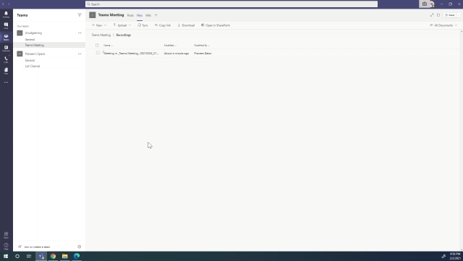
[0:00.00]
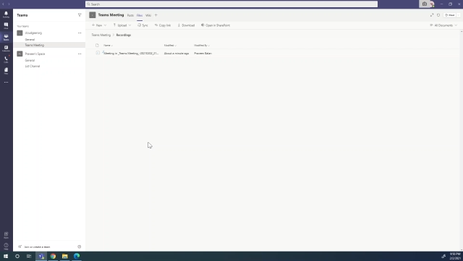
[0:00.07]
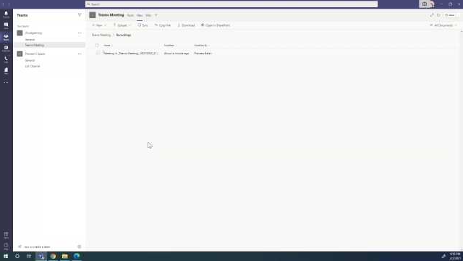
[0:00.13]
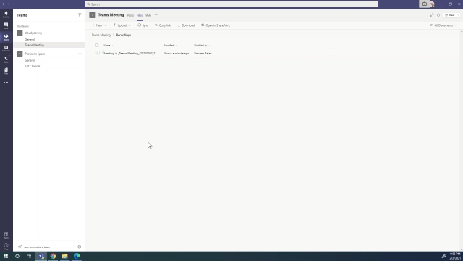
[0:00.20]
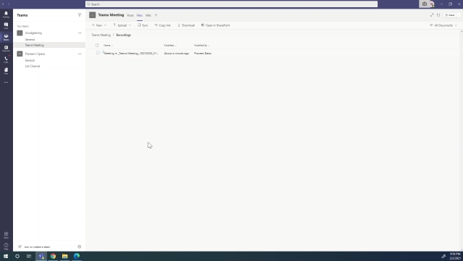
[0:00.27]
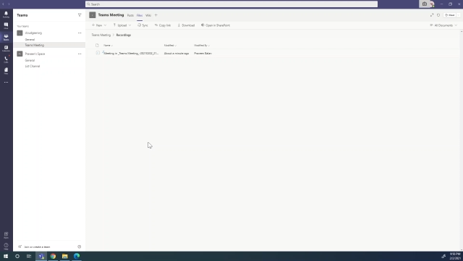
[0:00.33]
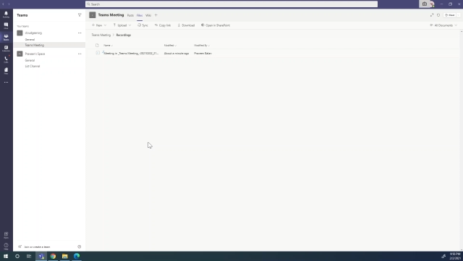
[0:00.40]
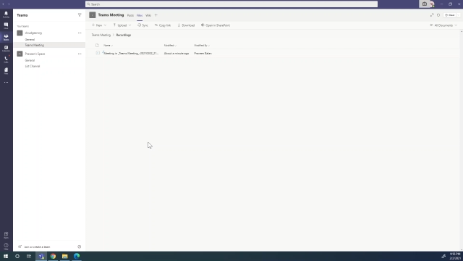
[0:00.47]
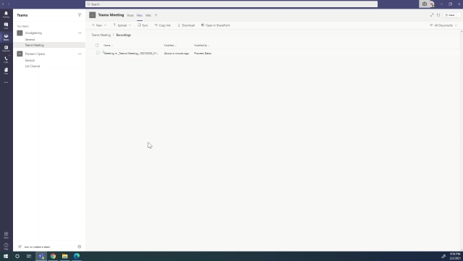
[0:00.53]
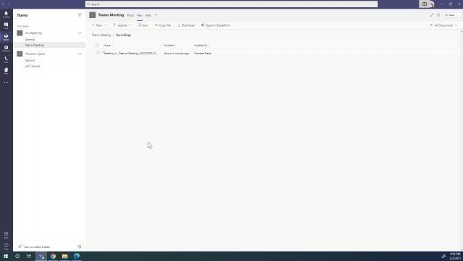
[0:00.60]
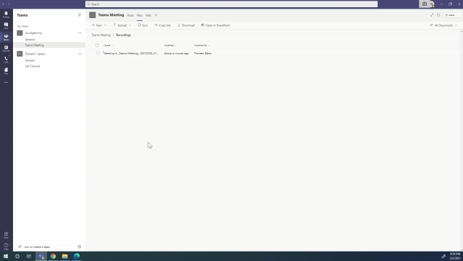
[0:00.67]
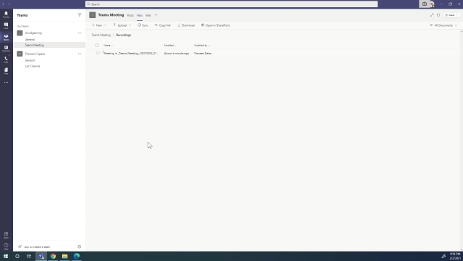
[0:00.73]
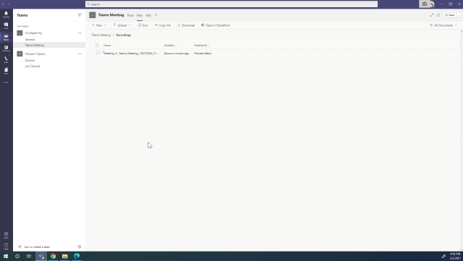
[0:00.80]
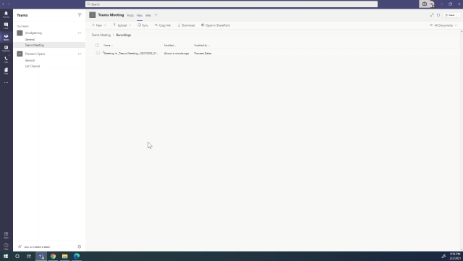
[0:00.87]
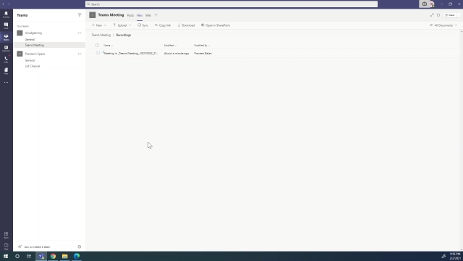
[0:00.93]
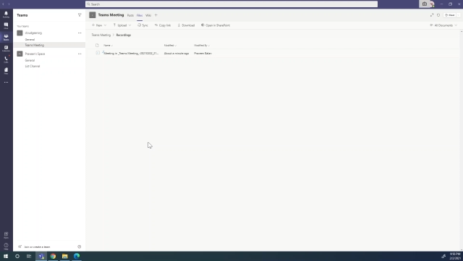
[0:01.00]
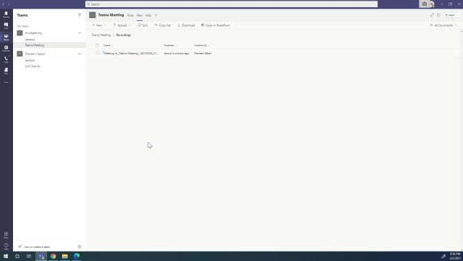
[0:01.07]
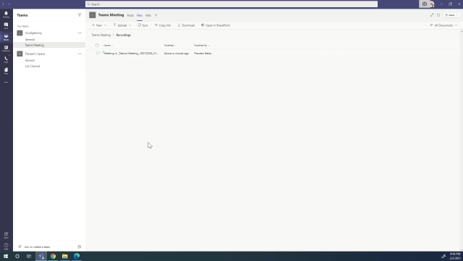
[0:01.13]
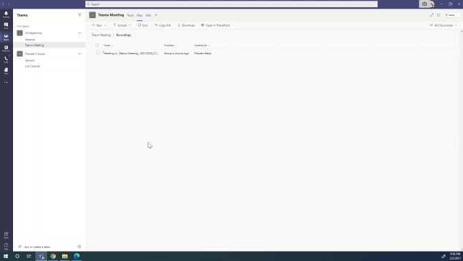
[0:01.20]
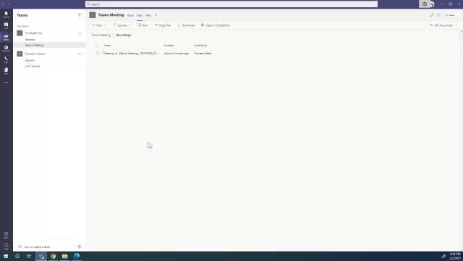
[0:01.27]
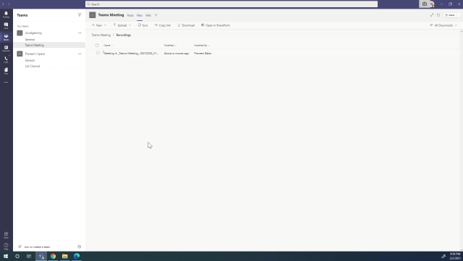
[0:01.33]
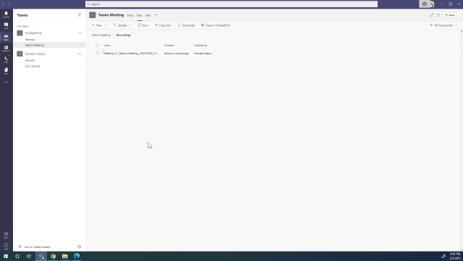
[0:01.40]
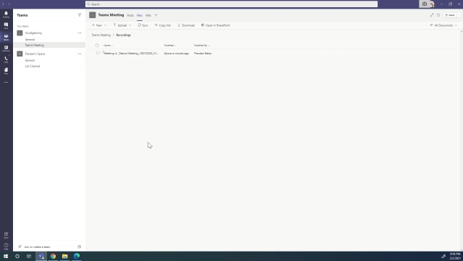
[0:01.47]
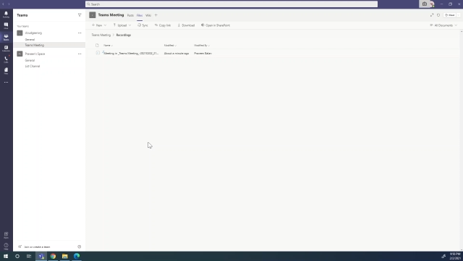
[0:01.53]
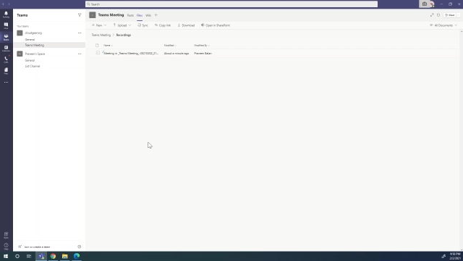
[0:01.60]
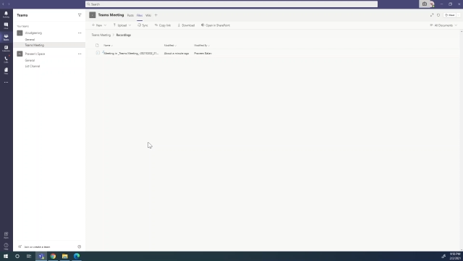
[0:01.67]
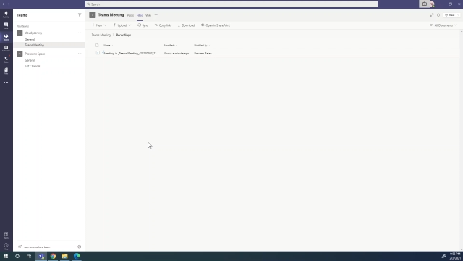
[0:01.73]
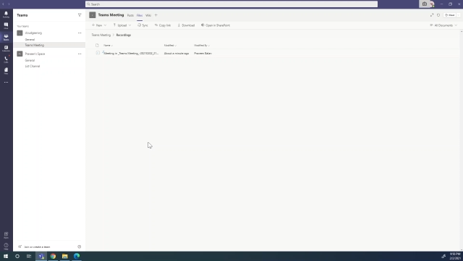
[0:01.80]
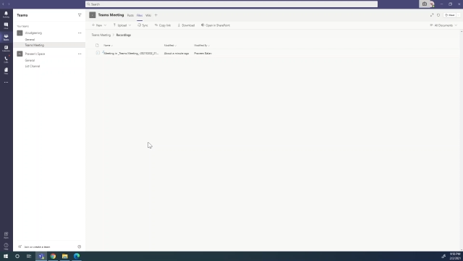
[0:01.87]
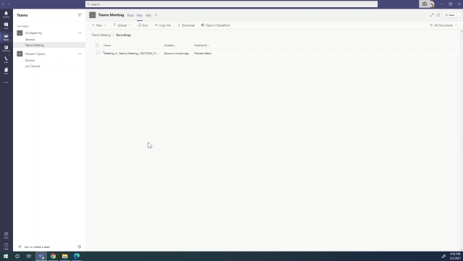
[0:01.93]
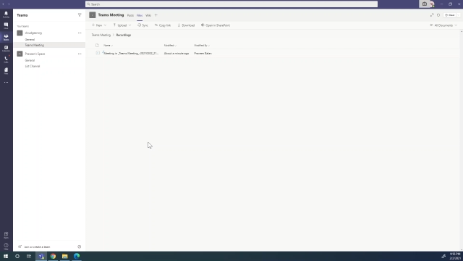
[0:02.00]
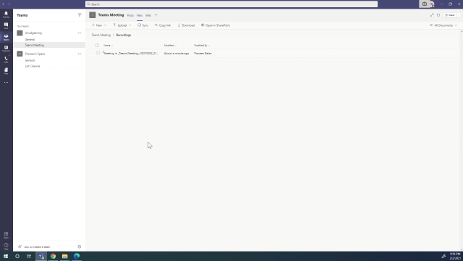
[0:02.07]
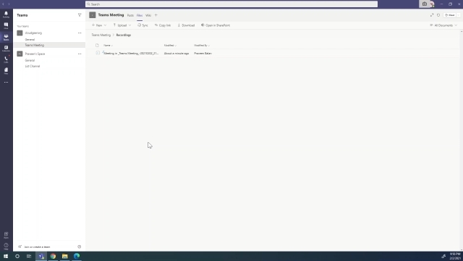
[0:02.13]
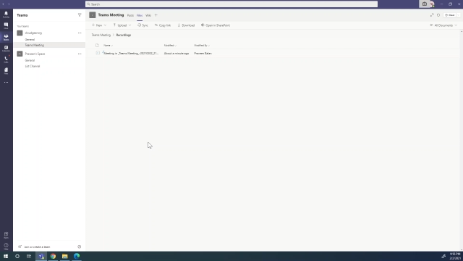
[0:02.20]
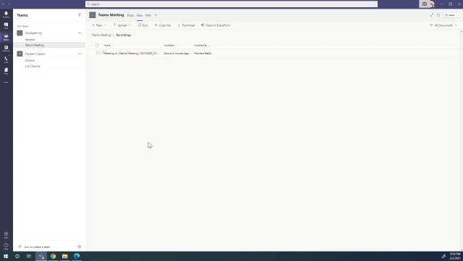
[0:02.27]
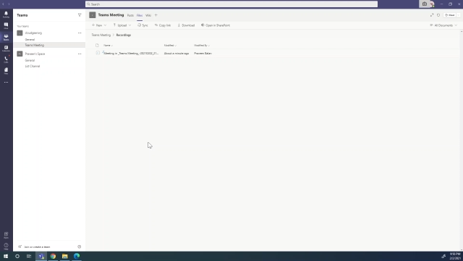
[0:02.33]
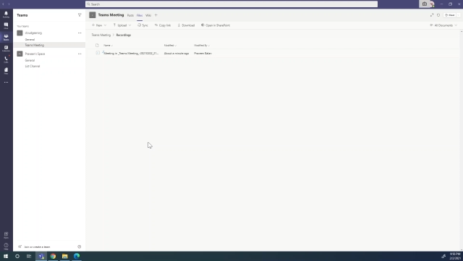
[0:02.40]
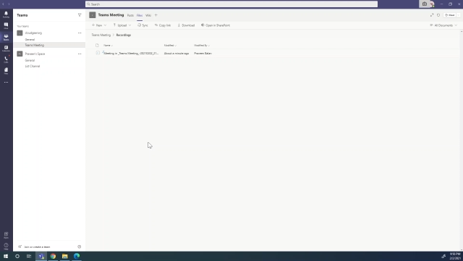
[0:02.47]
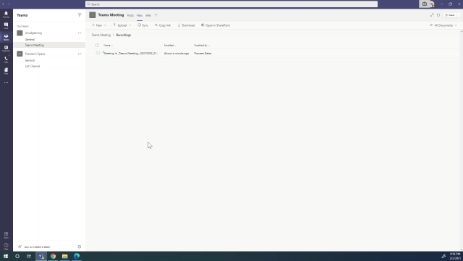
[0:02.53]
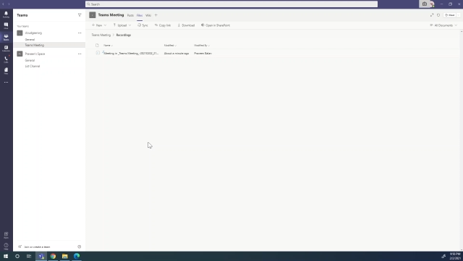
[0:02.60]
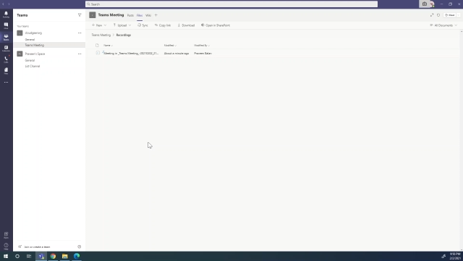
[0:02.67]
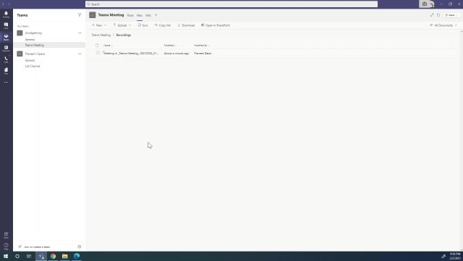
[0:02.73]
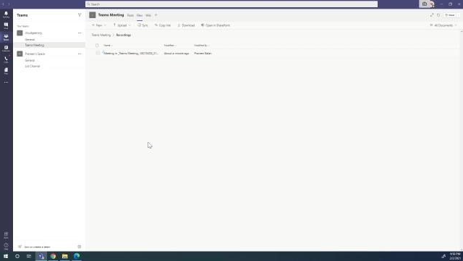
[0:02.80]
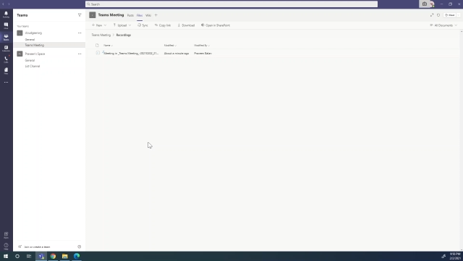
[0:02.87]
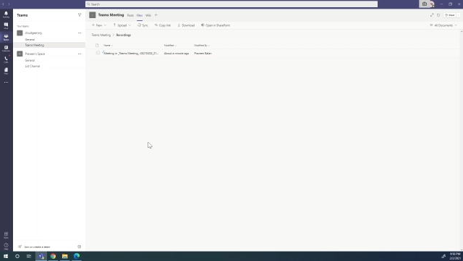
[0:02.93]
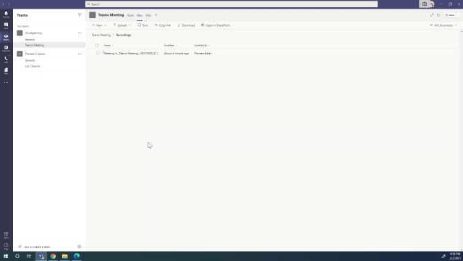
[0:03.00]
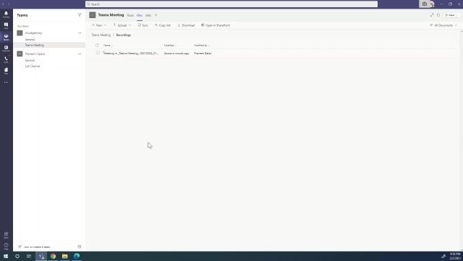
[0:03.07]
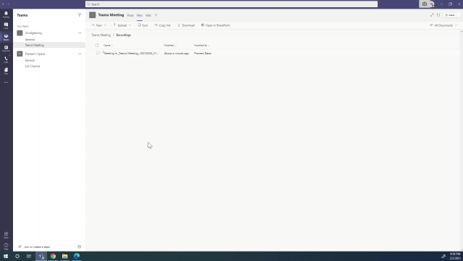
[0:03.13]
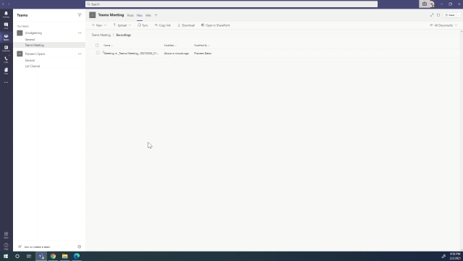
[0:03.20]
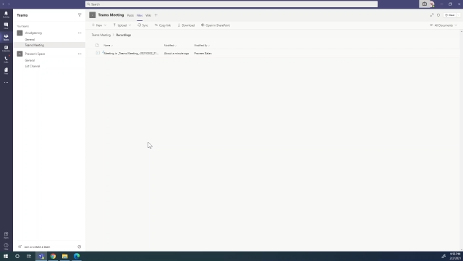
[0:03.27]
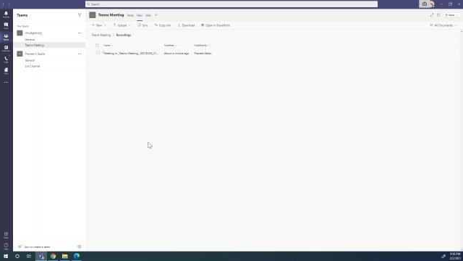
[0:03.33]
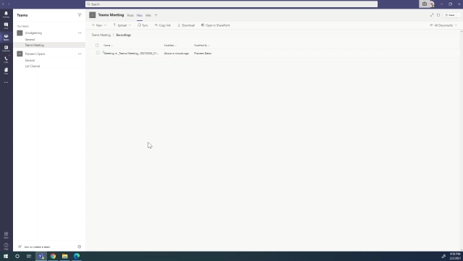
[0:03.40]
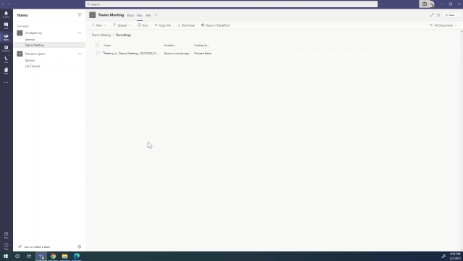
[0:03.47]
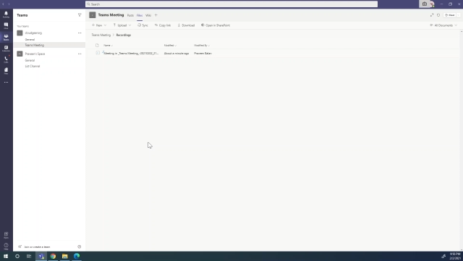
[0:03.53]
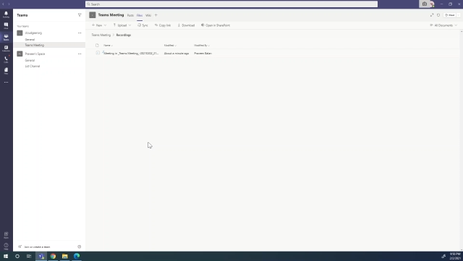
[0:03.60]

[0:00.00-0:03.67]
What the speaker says: No face is visible, so there are no lips to read.